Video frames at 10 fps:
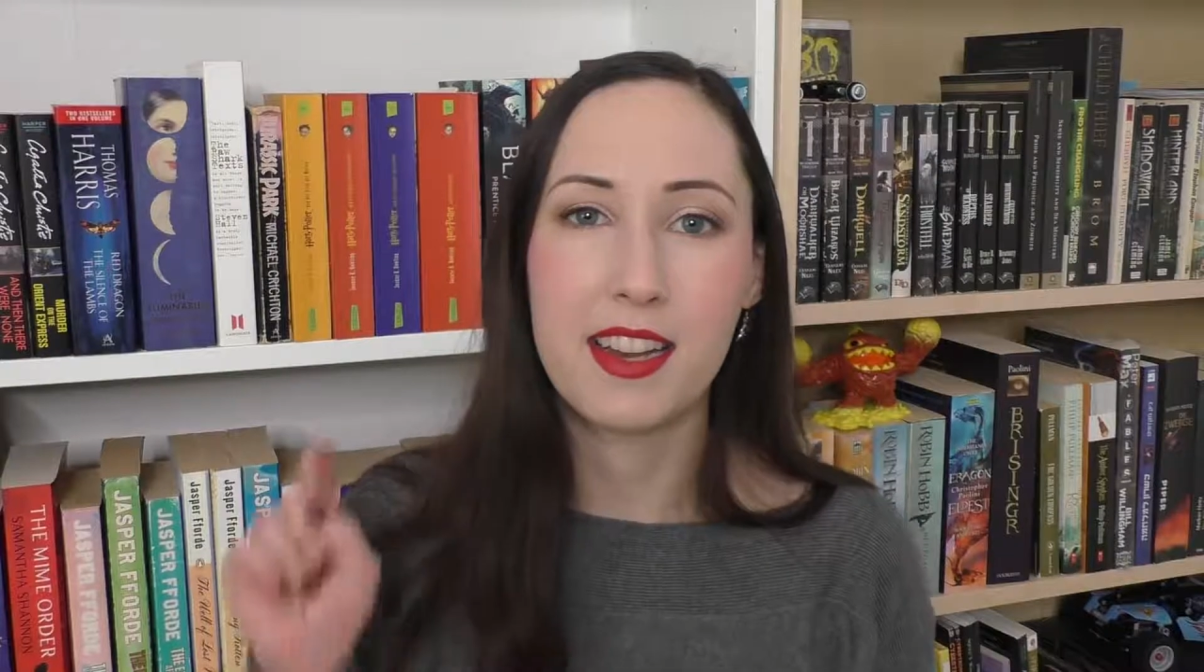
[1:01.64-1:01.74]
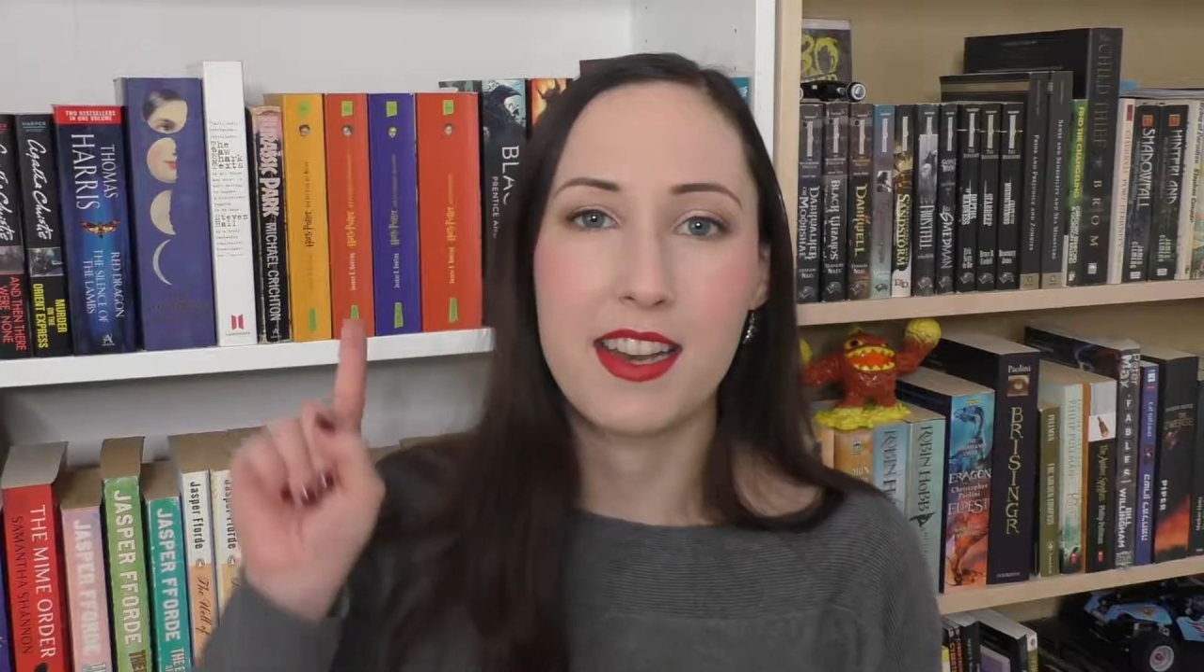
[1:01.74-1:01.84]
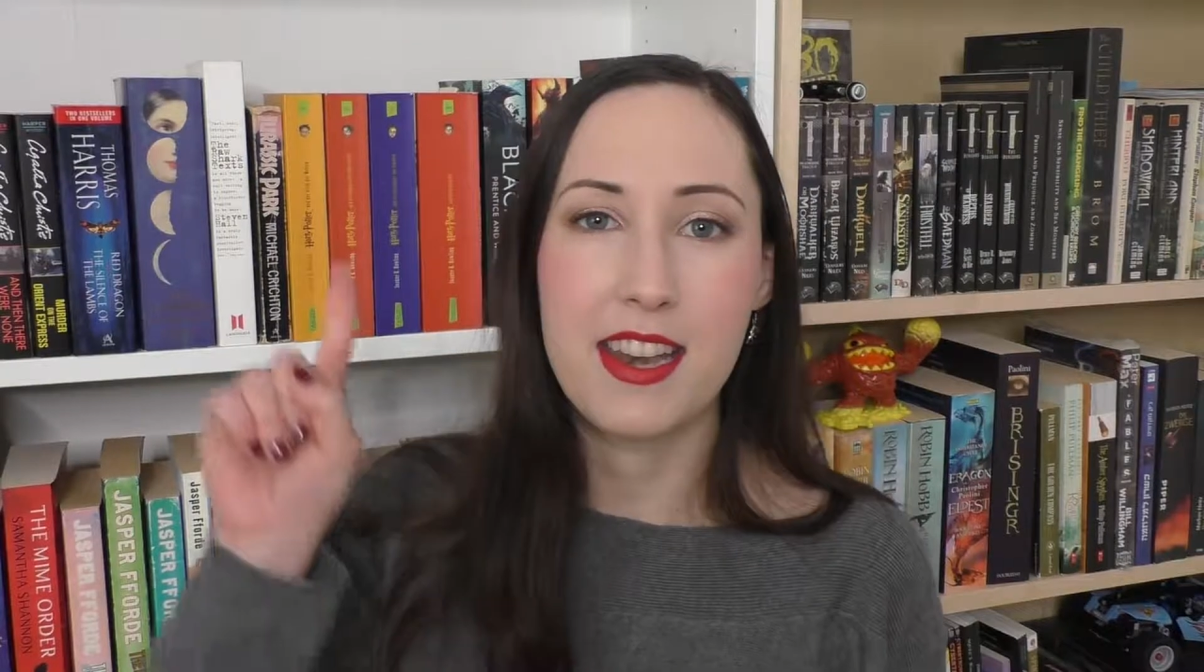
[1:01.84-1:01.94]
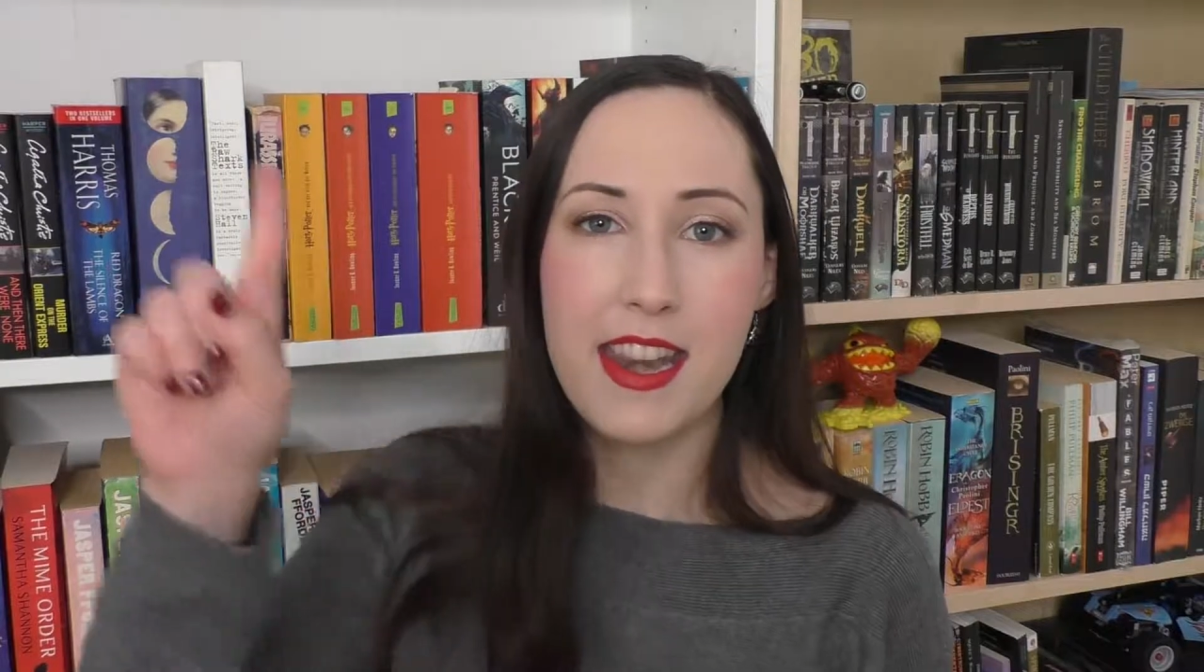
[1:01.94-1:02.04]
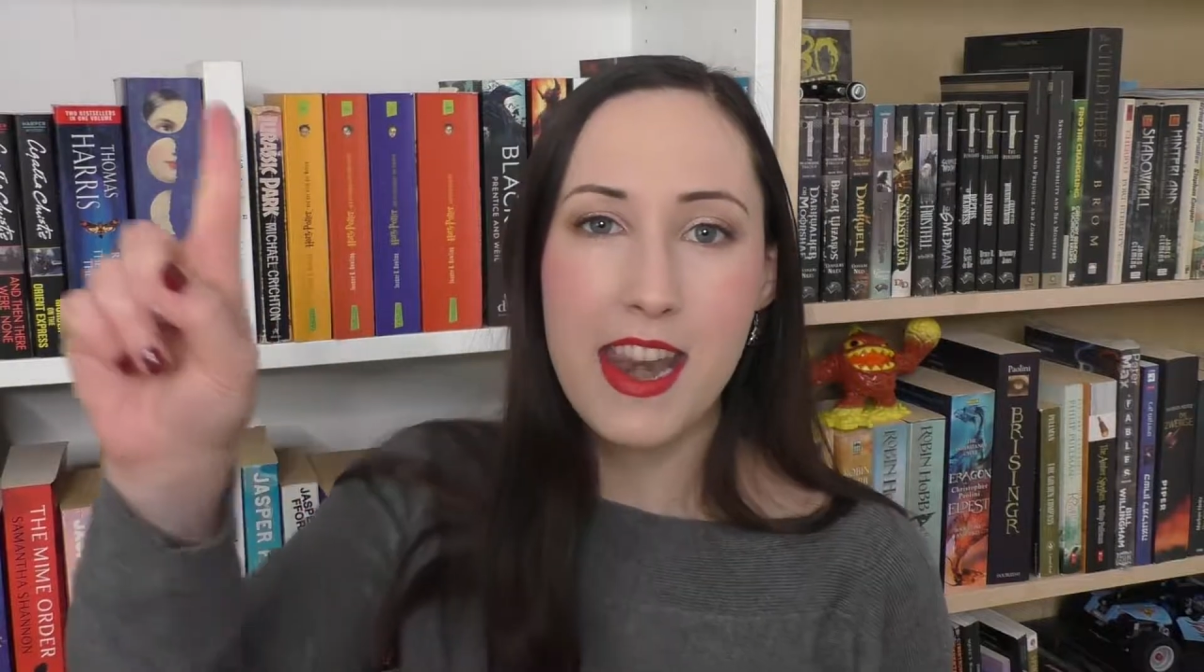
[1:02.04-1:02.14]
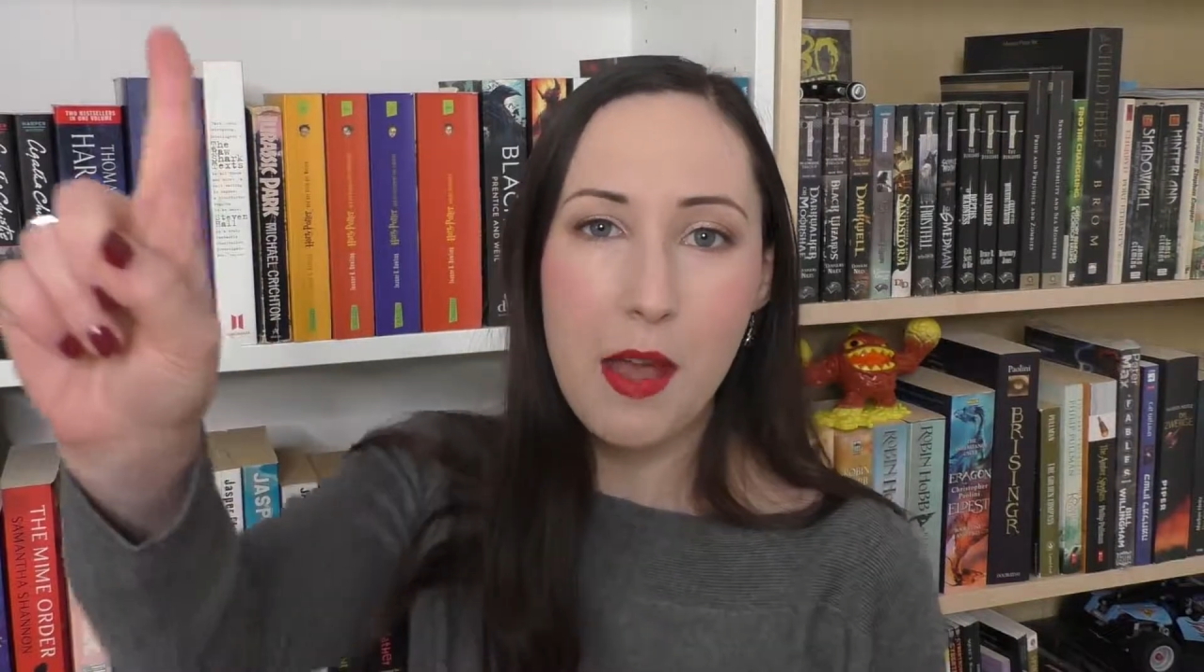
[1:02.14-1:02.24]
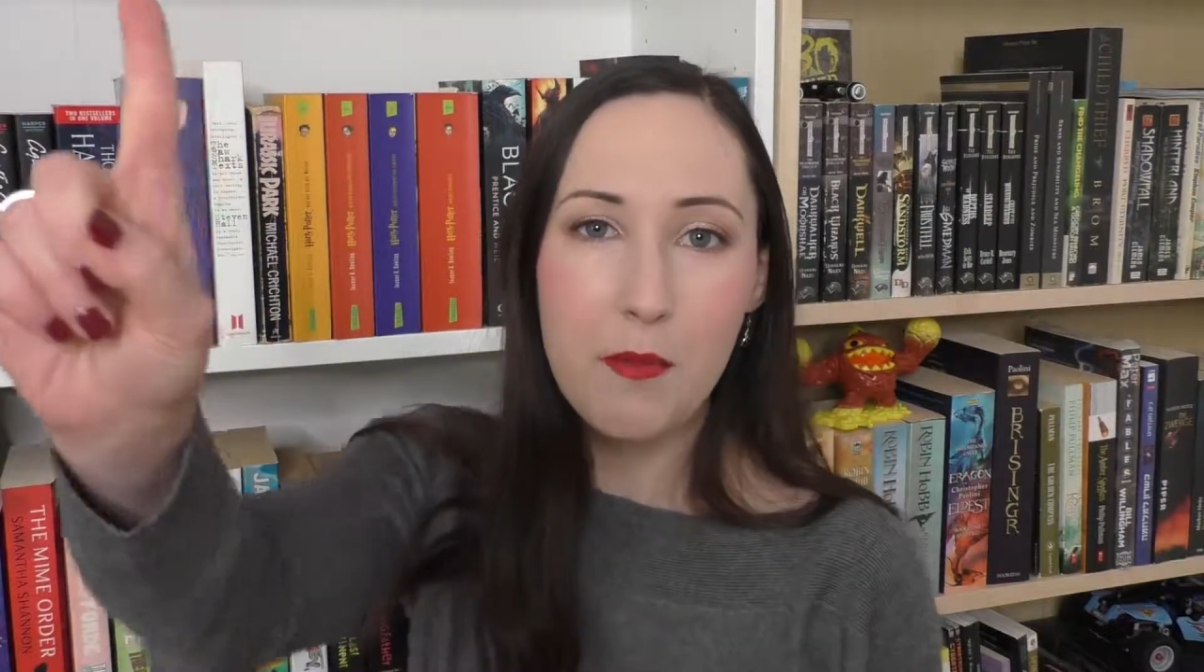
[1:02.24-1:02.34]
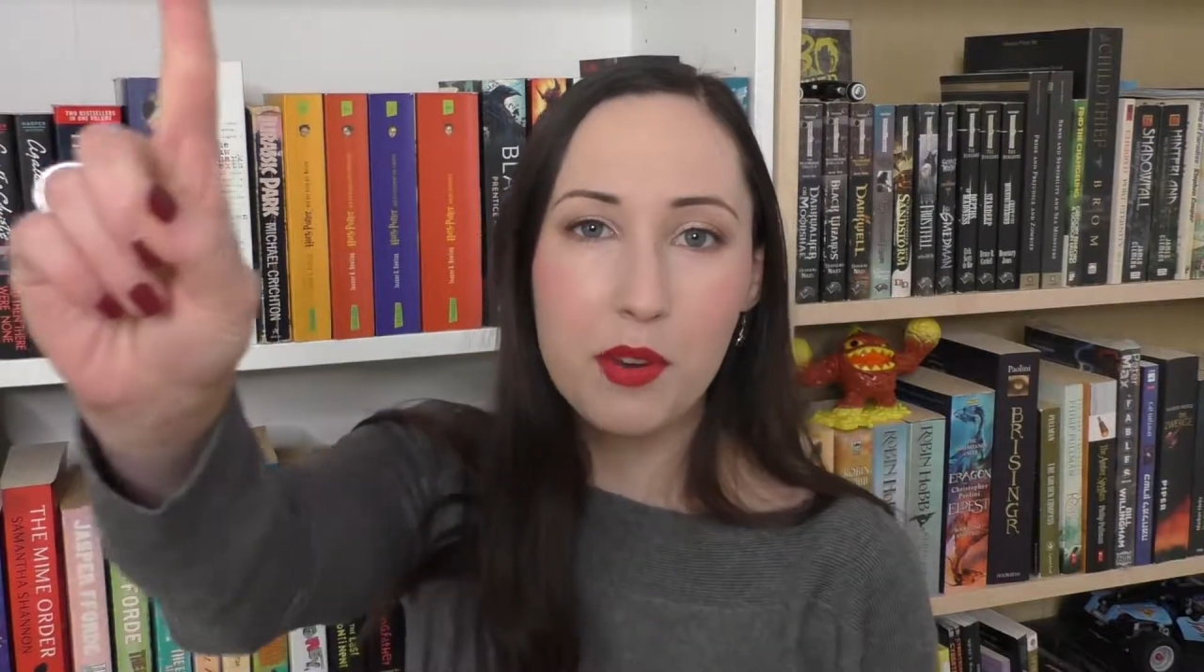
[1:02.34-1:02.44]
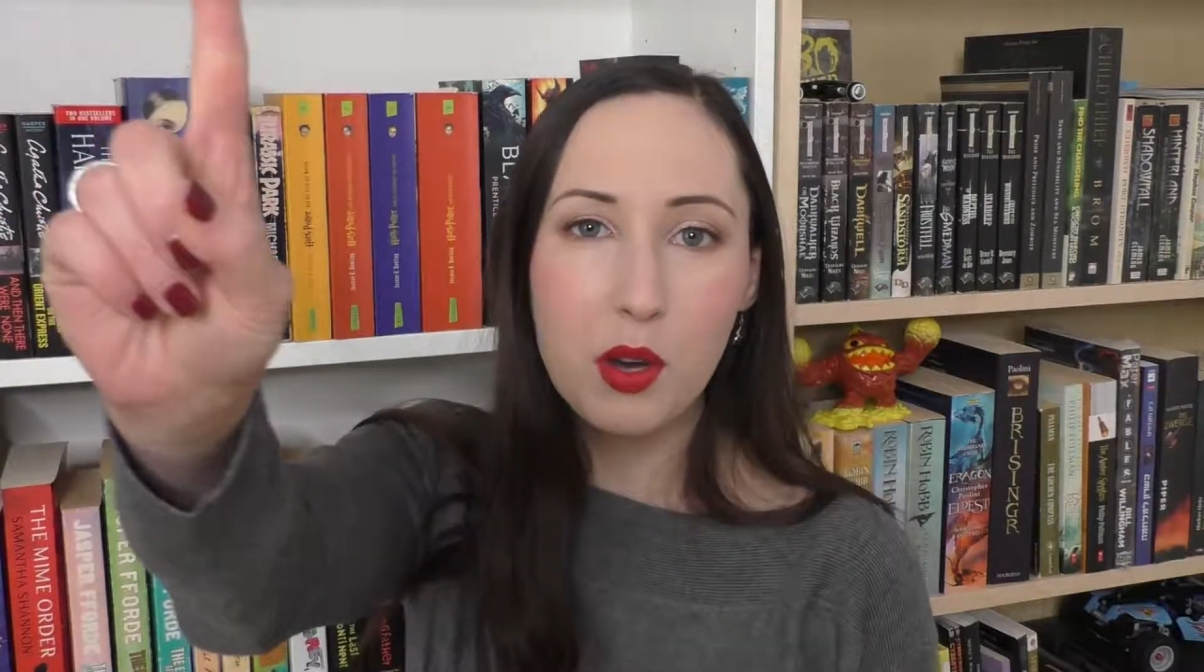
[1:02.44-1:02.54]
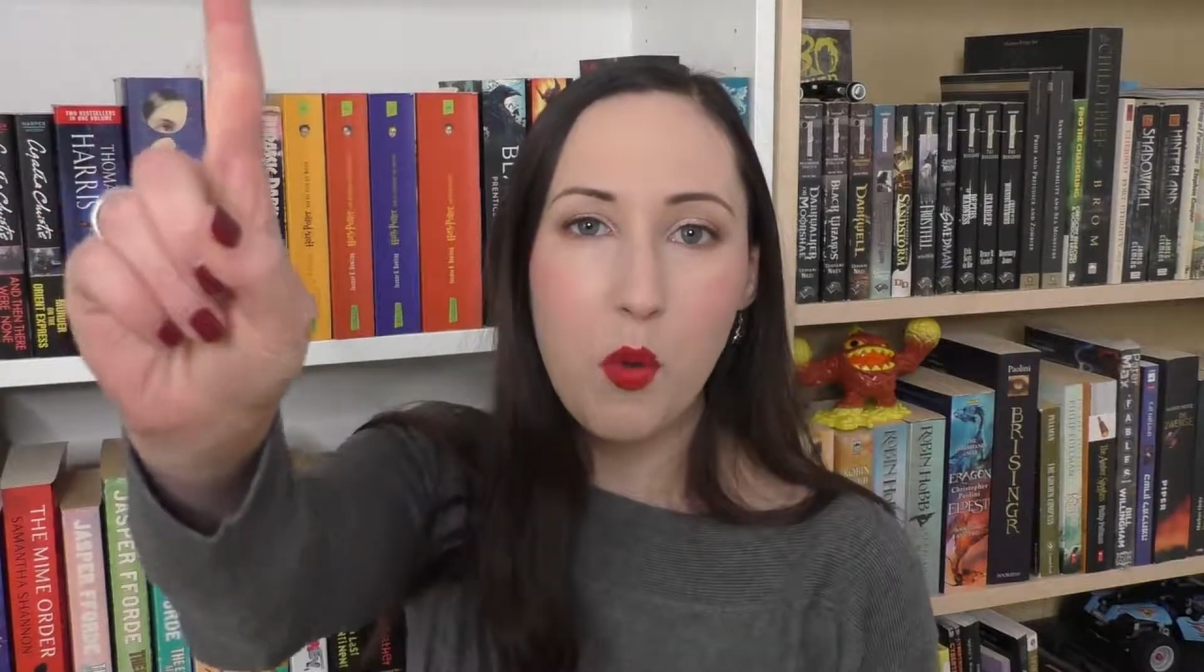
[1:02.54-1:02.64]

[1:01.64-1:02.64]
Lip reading: number